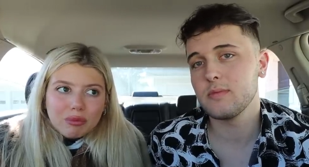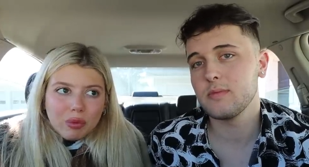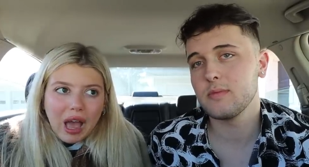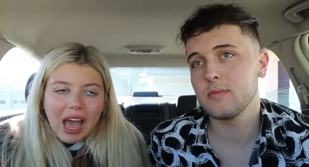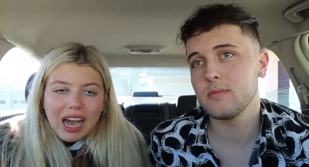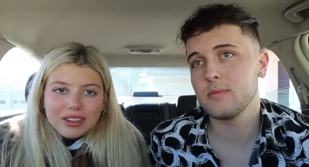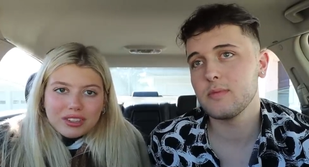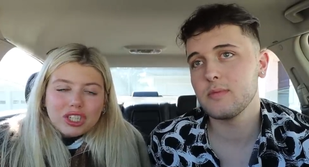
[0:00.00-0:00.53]

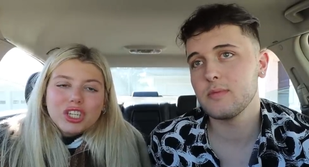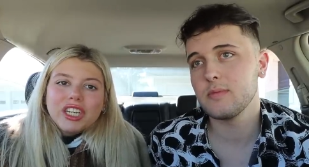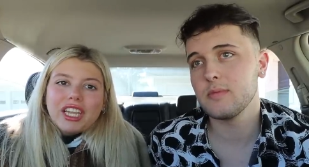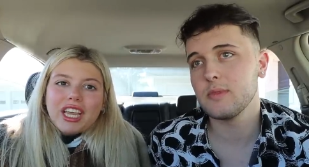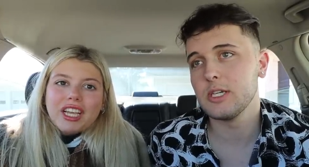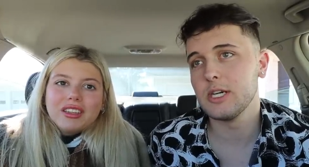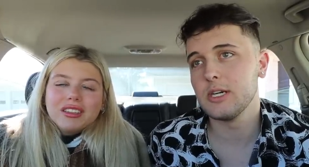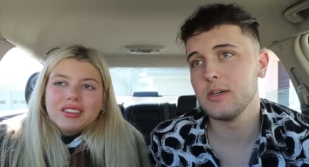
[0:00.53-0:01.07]
Speaker 1: has
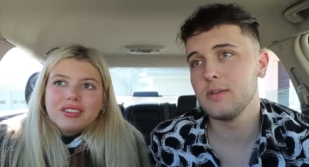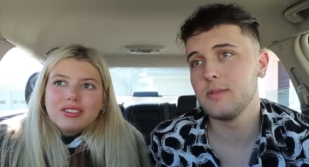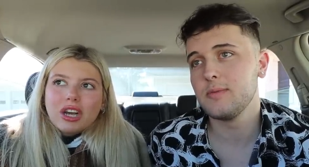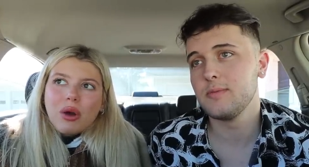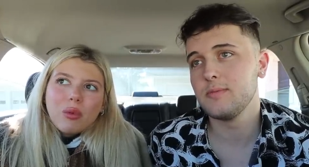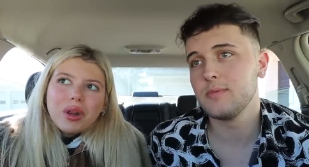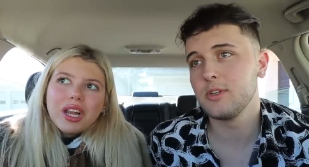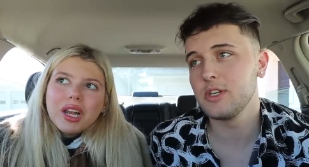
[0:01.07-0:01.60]
hurricanes, yeah.
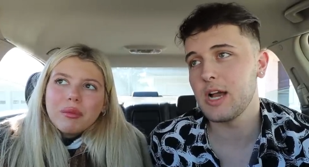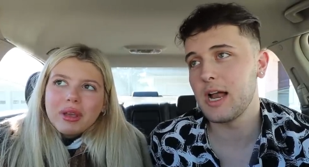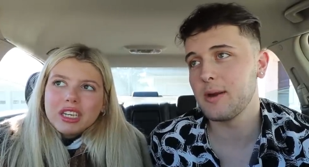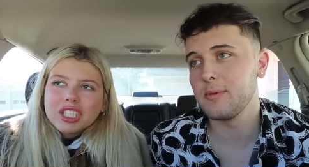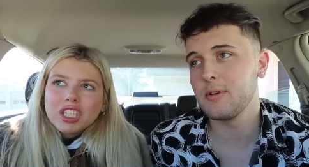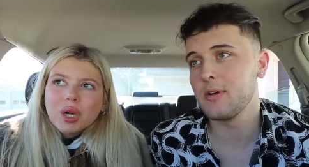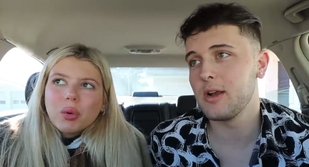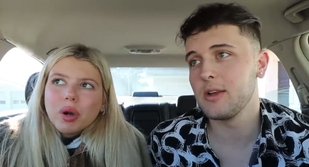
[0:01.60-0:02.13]
so we need you to
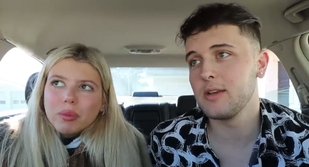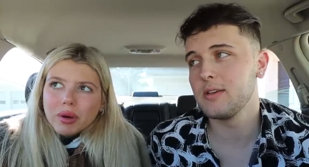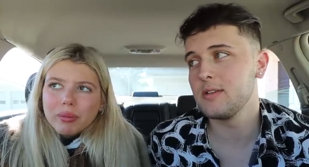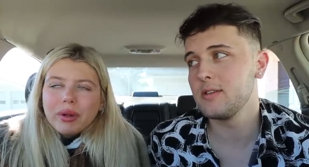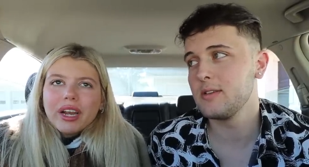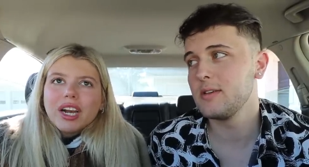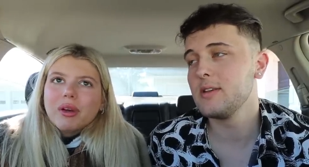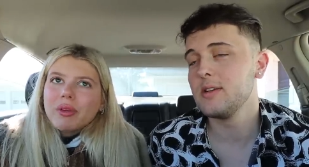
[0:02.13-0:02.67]
make sure ready. we're
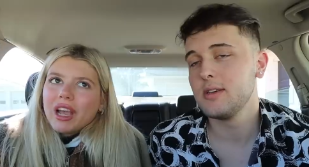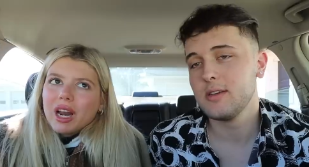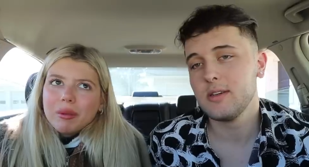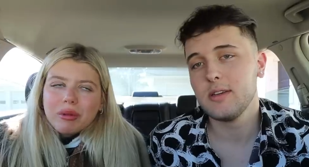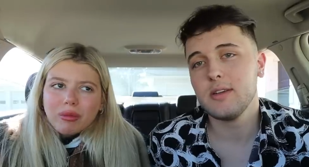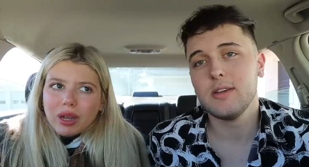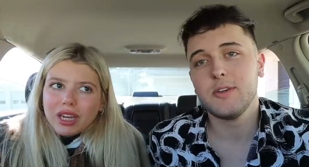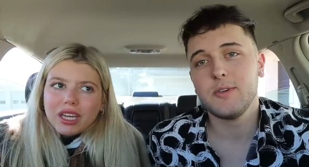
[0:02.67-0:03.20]
prepared. We gotta
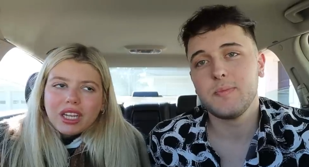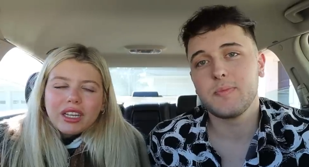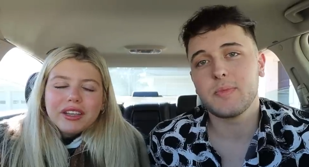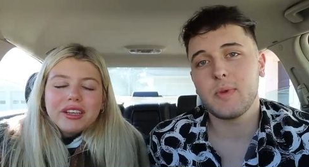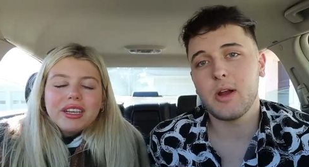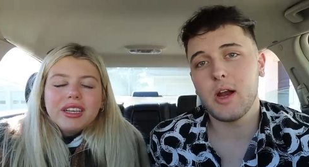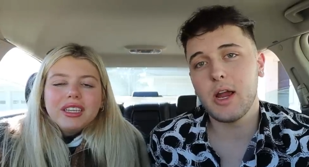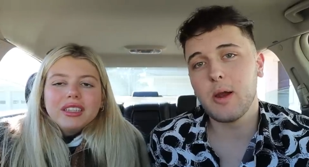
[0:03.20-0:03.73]
be ready.
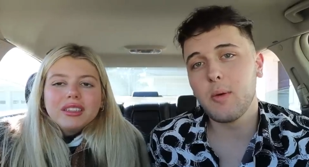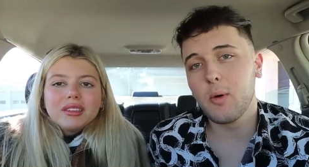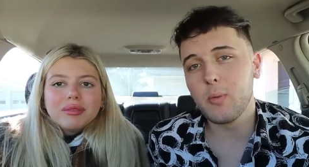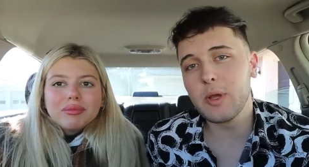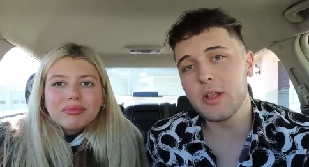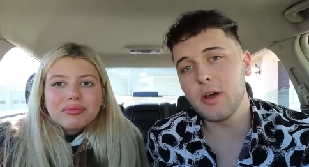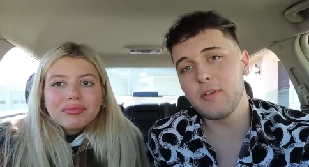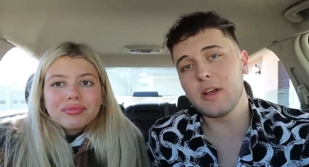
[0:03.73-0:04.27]
Speaker 2: All right. Well,
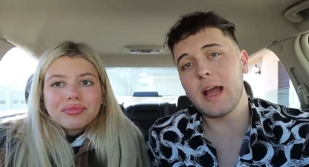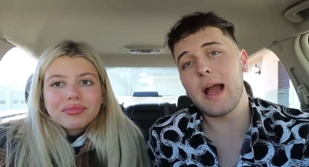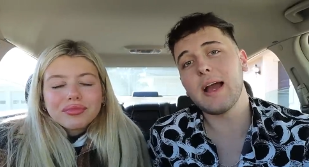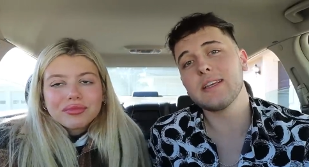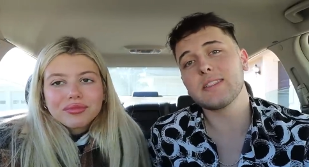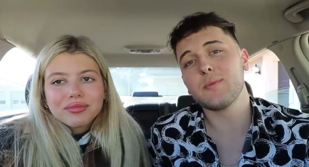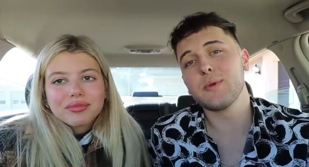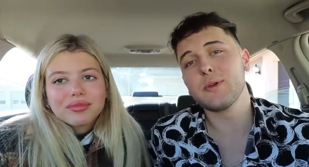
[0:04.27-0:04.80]
we love you
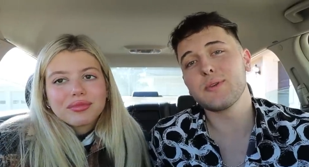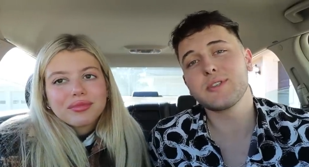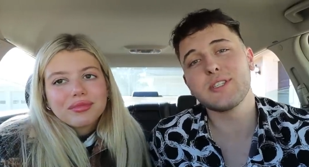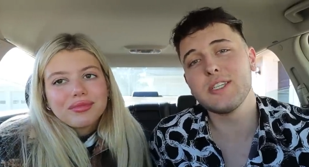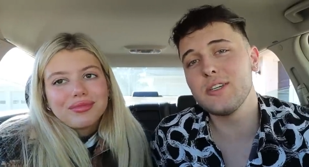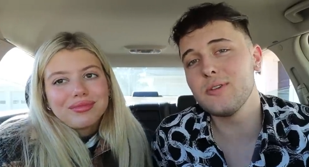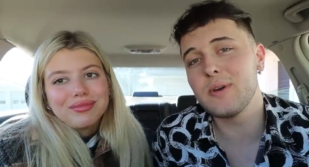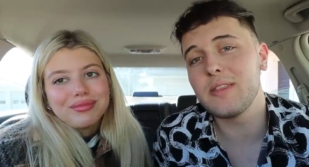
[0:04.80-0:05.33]
guys, and we will
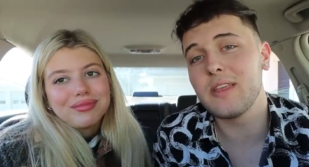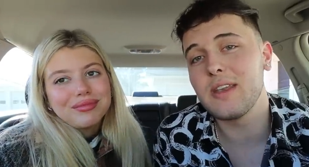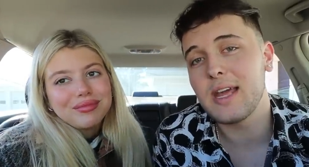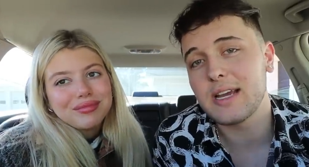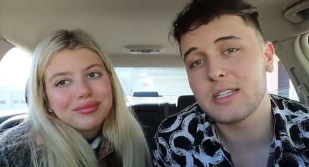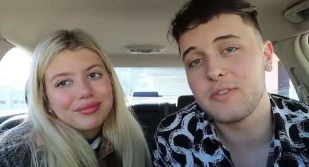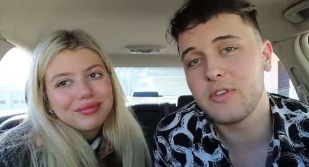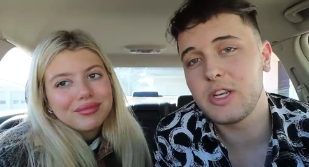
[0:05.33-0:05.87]
see you in the
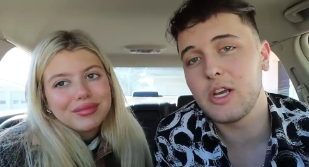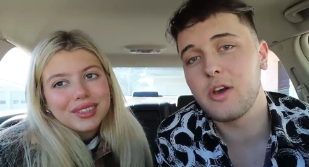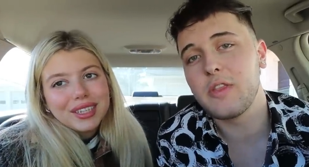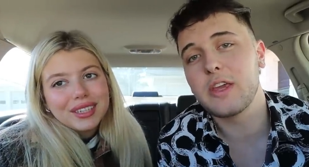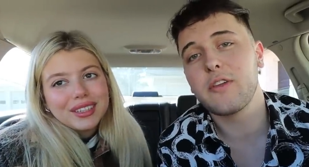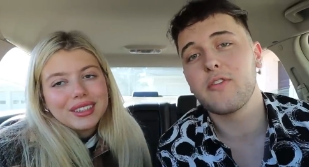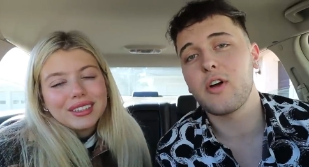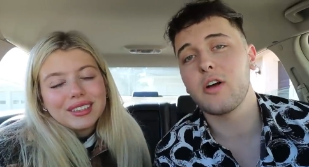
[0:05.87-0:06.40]
next video.
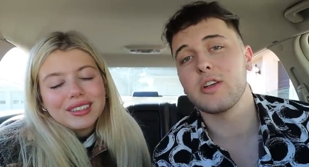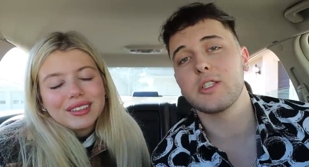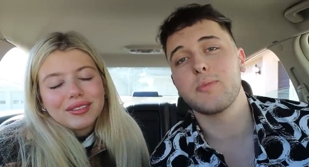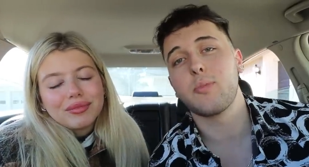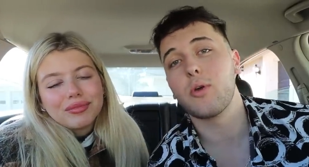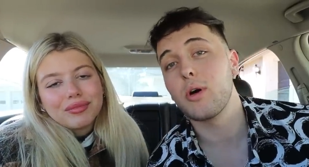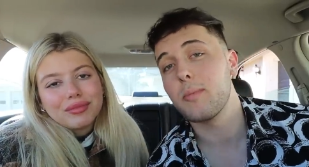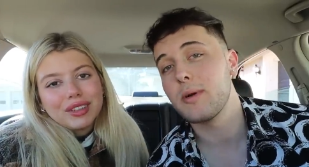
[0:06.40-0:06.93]
Thank you for all your
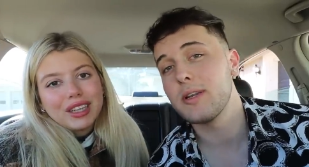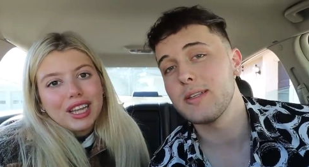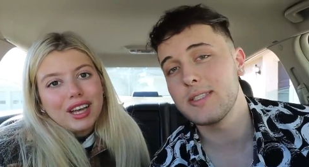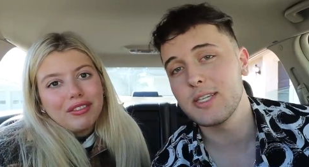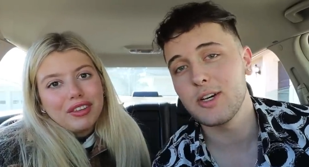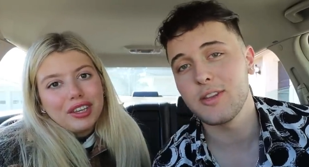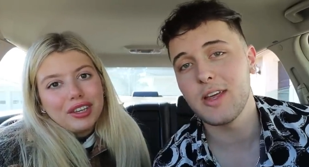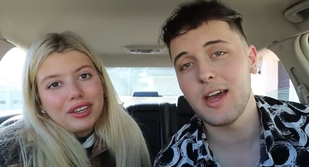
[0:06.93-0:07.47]
support. But we
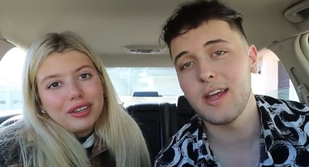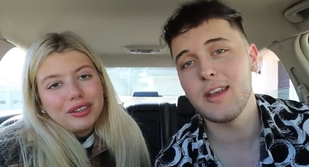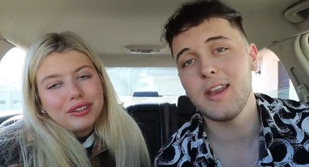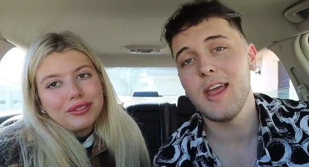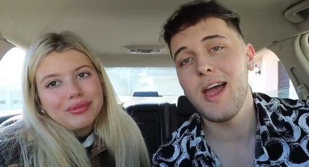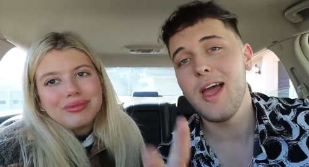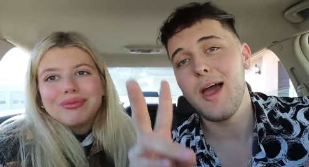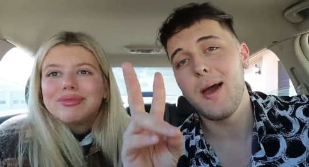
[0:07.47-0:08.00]
until
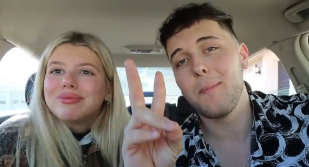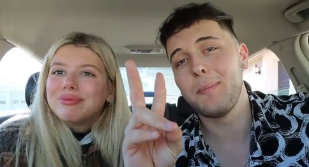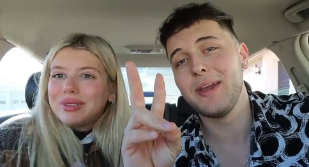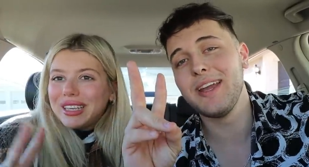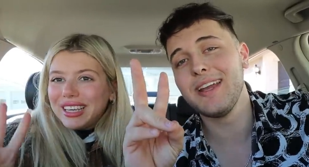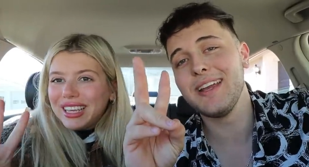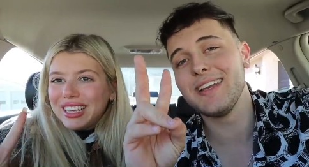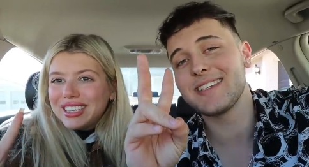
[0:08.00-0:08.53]
then,
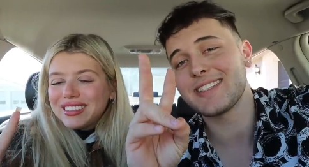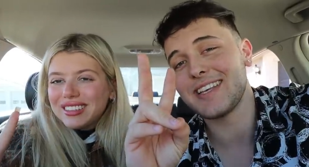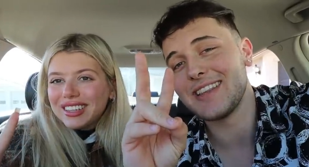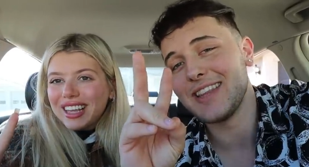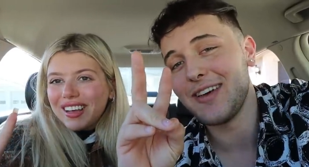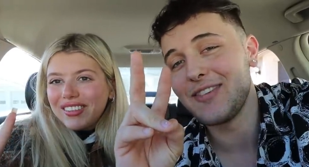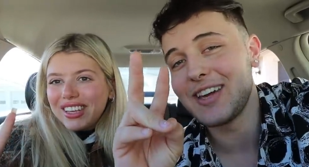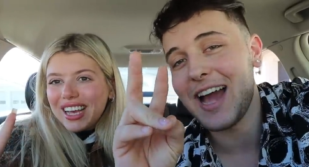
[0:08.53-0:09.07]
peace. peace. Love,
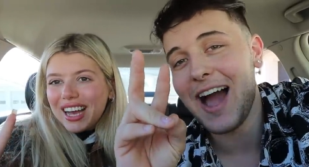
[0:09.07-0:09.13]
love, you